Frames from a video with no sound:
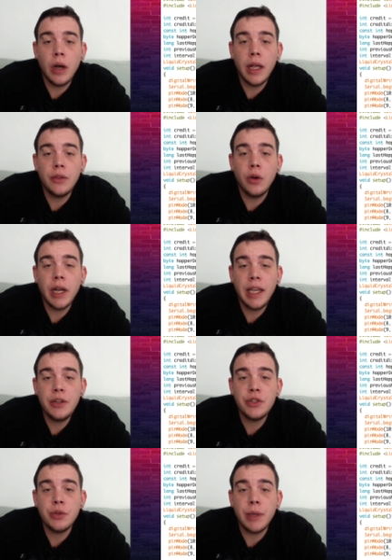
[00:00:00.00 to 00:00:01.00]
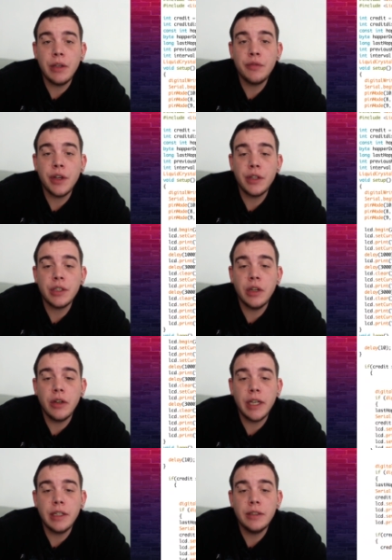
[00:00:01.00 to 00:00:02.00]
wire.h should be your
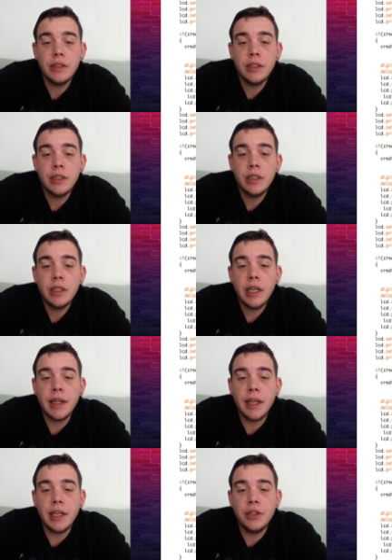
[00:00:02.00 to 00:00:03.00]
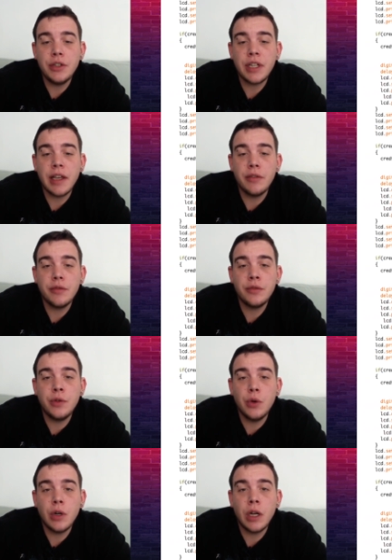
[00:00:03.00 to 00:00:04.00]
first line, and then you should have
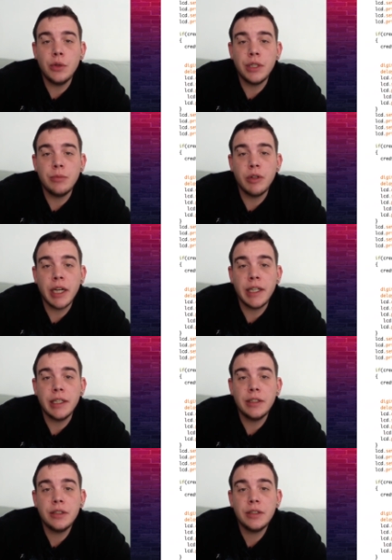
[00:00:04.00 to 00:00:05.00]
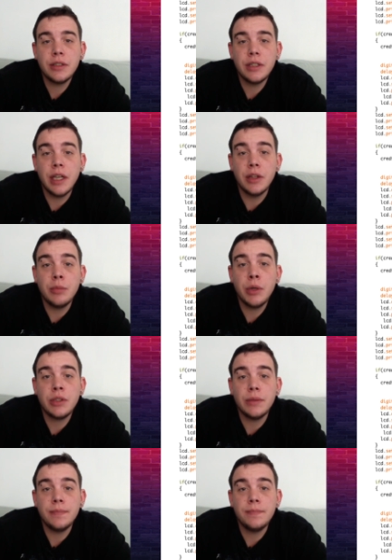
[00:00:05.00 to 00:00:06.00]
4 closing brackets at the
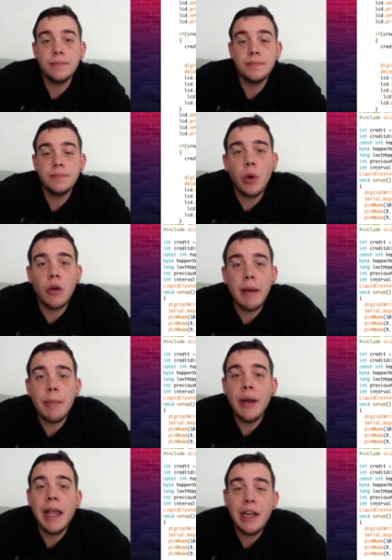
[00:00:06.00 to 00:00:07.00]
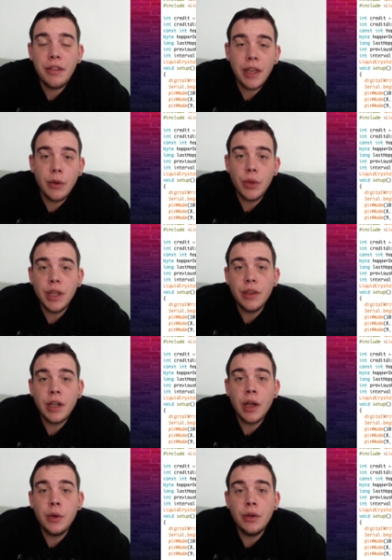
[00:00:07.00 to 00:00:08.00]
bottom. Don't worry about anything
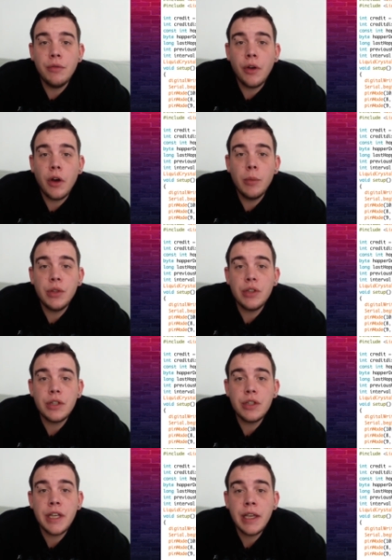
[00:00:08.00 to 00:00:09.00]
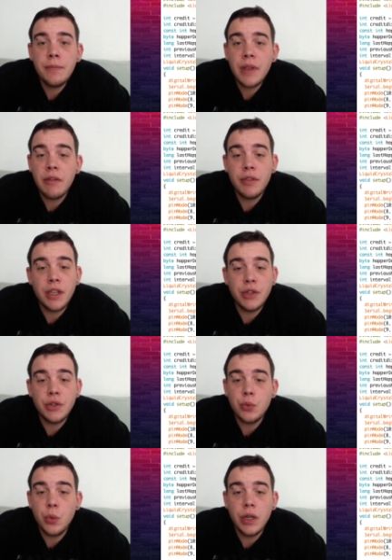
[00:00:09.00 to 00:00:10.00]
within the code environment just yet.
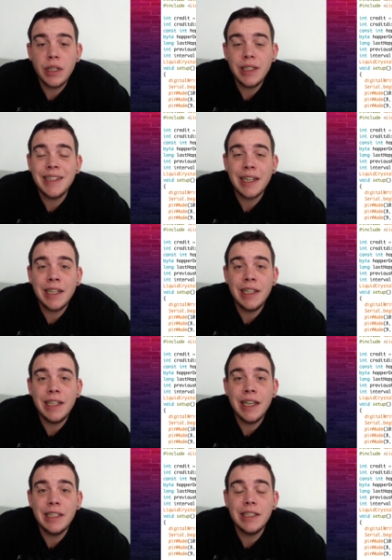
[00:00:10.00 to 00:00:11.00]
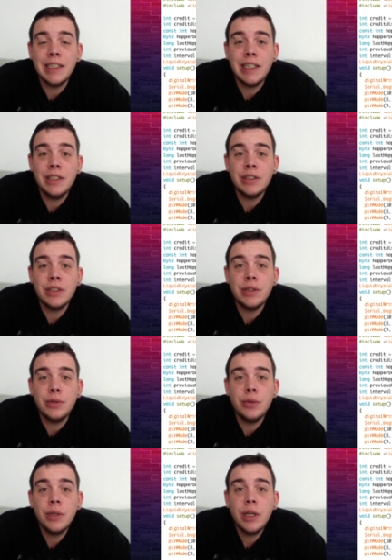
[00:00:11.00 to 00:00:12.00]
Everything should work exactly as it needs
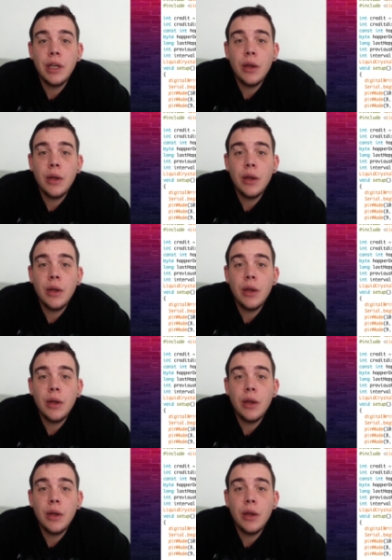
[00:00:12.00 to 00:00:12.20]
to